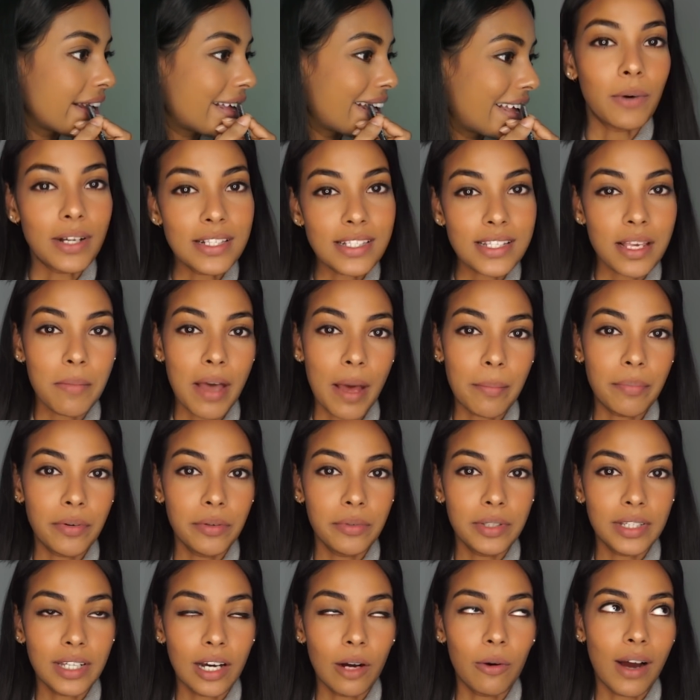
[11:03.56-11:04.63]
Once I'm happy
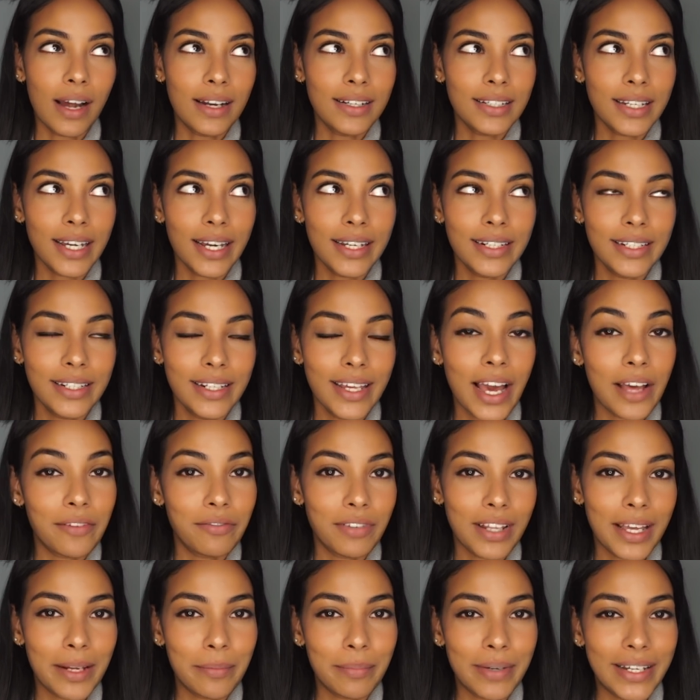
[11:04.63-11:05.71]
with how untidily I've
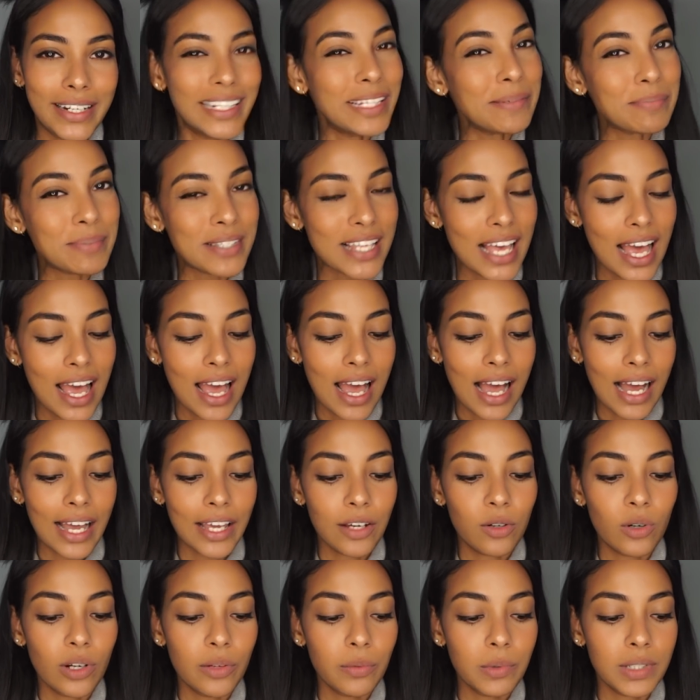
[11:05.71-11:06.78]
lined my lips, I
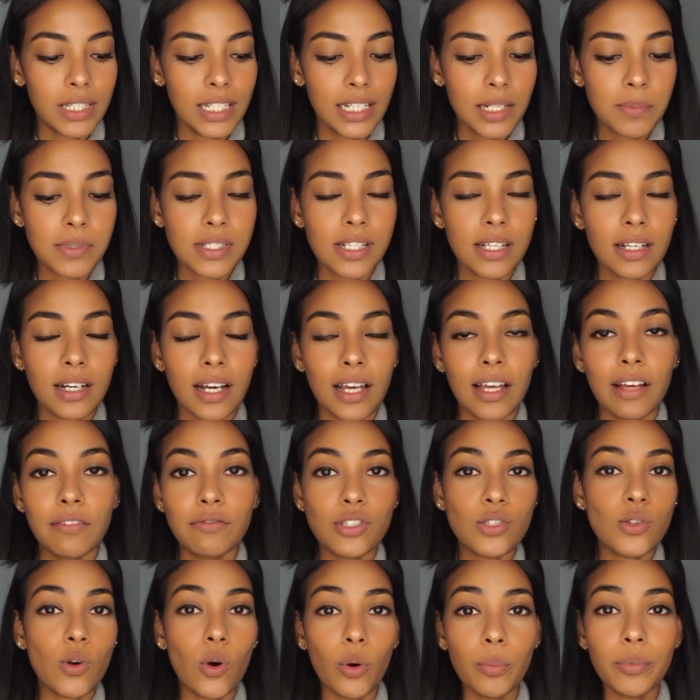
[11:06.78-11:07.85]
go in with the lipstick. I have
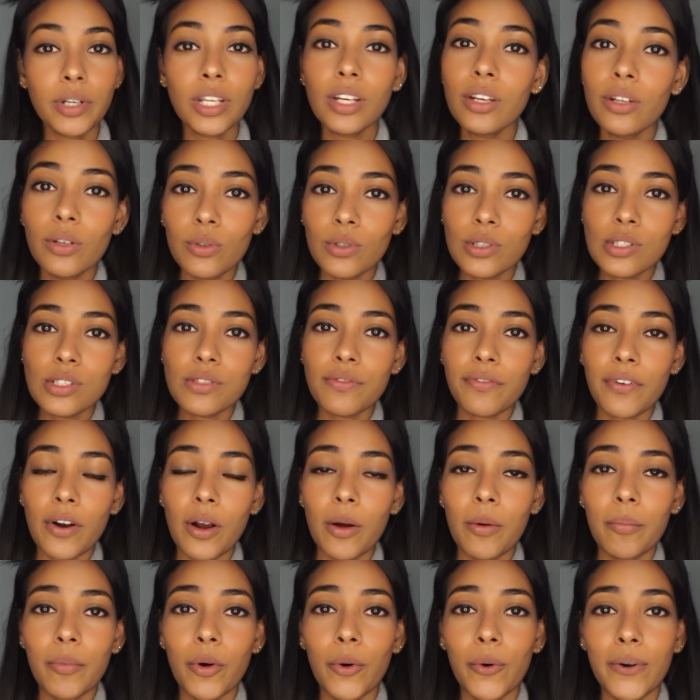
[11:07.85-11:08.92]
so many nudes
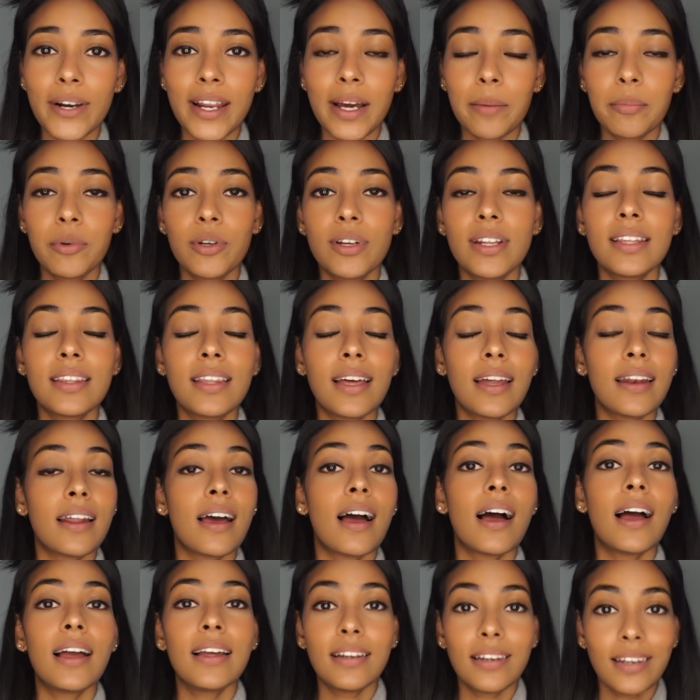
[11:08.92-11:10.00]
from Huda Beauty that
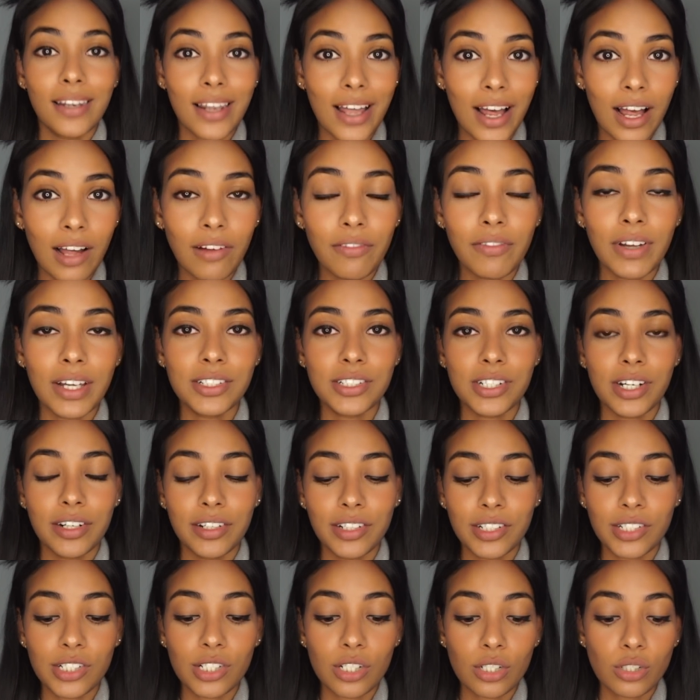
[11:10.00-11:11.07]
I love and
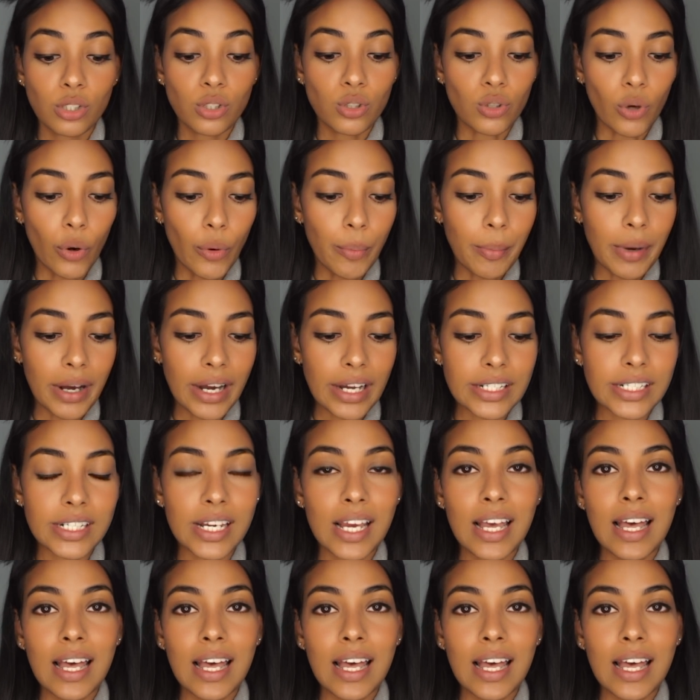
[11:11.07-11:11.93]
cherish so much.